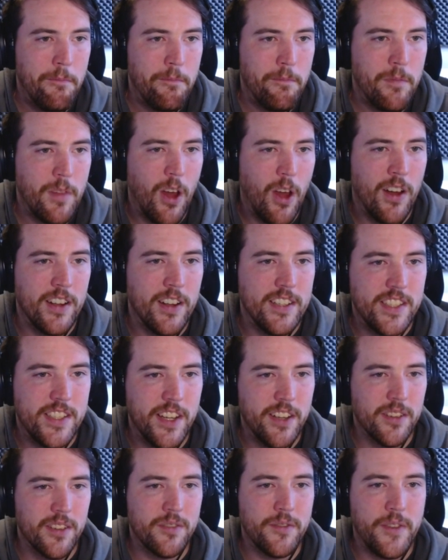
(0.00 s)
On
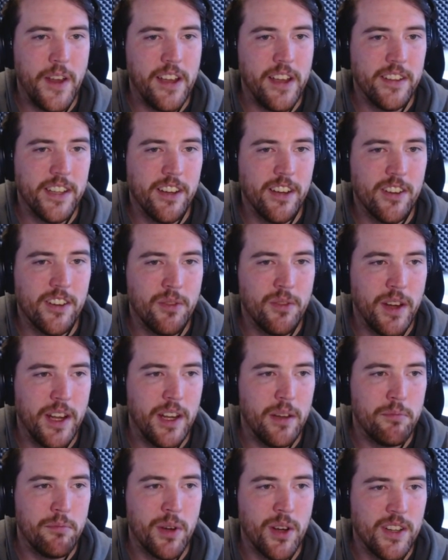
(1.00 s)
shield failure, create
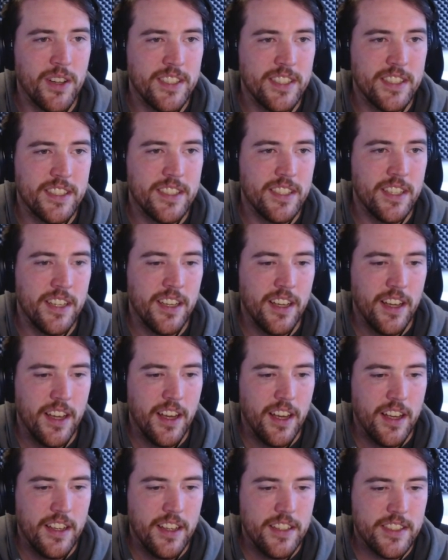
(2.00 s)
a burst.
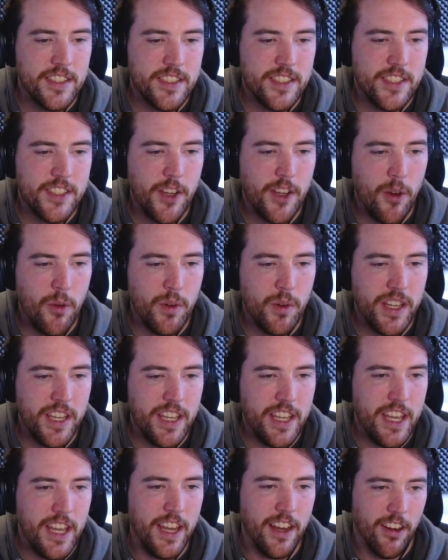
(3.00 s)
So
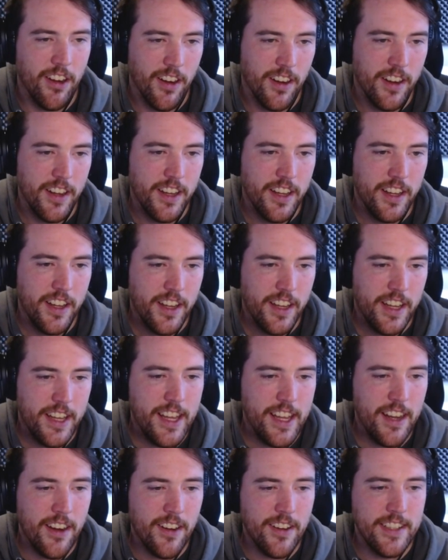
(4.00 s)
here
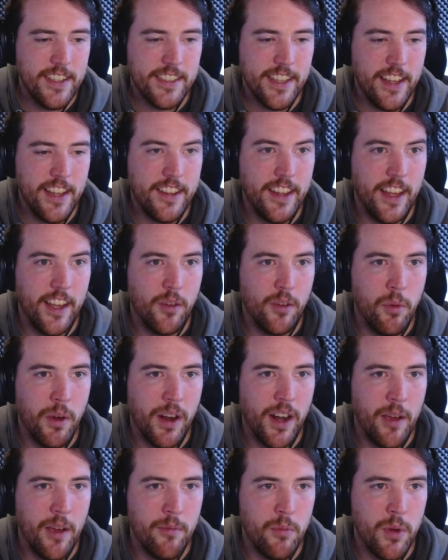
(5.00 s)
is, I think, when
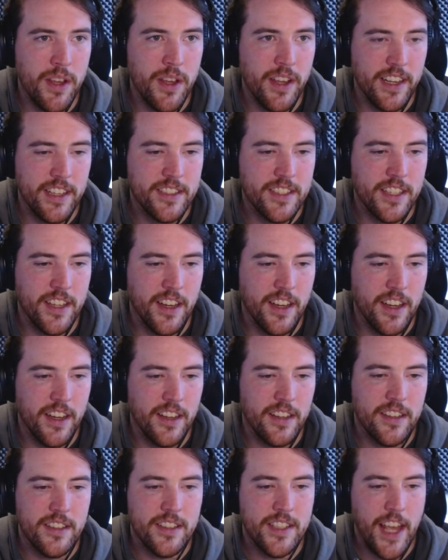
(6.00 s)
I'm willing
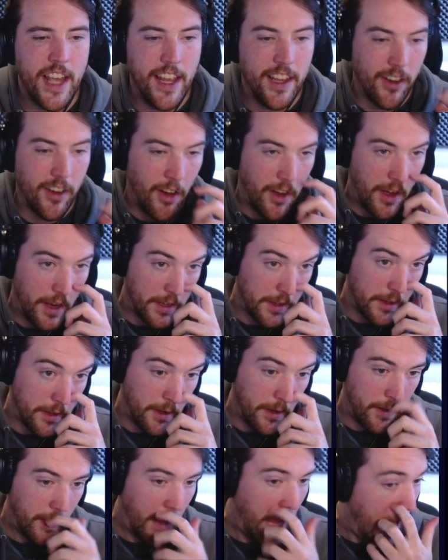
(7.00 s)
to take on
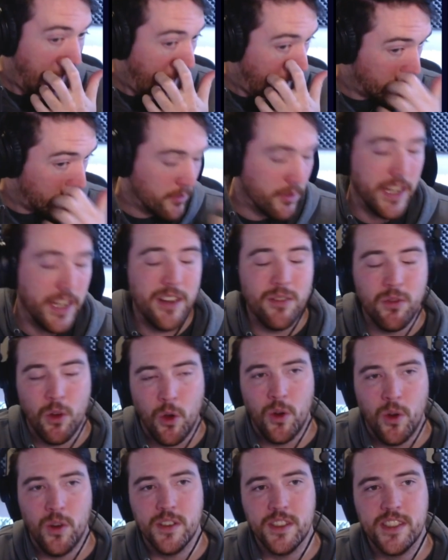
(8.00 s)
the add
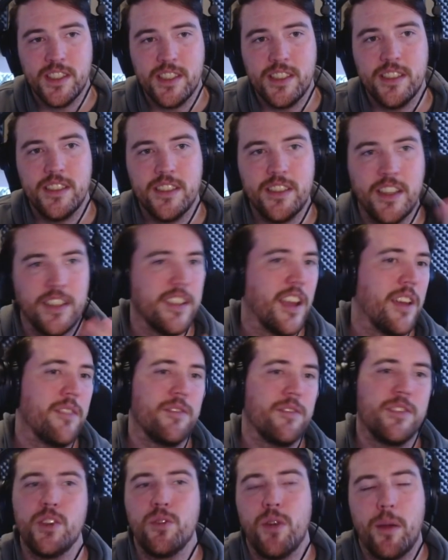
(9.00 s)
rerolls, since I have
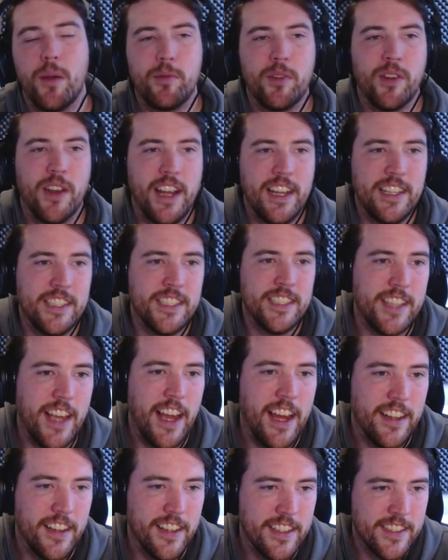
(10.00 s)
2 upgrades
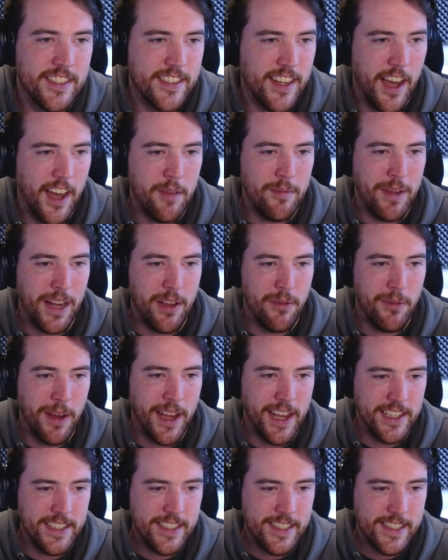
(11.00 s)
at this time
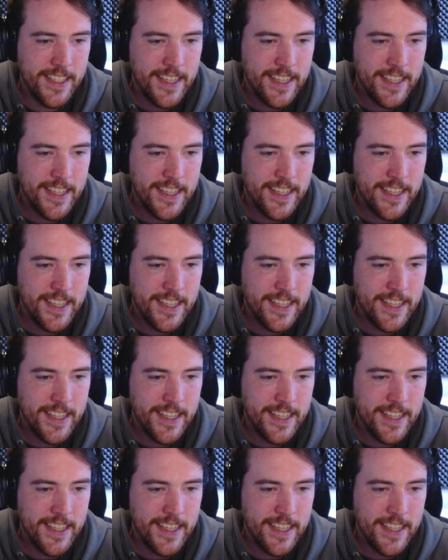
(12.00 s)
anyways.